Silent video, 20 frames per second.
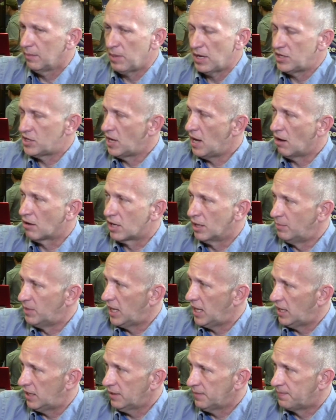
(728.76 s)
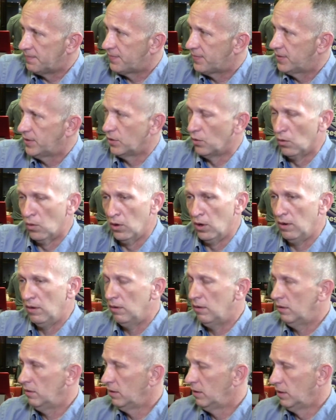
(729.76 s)
patient outcome data
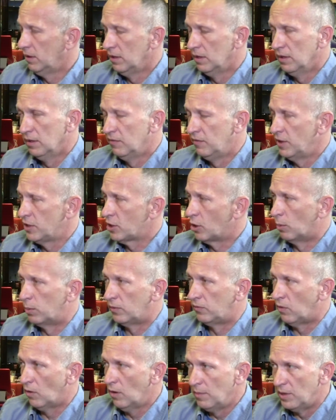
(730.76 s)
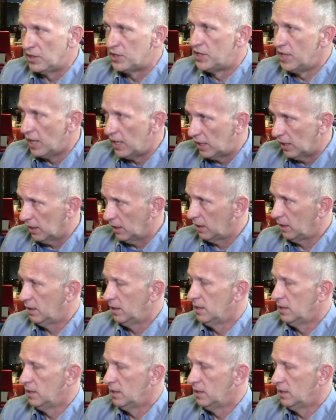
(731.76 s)
or fiscal performance data,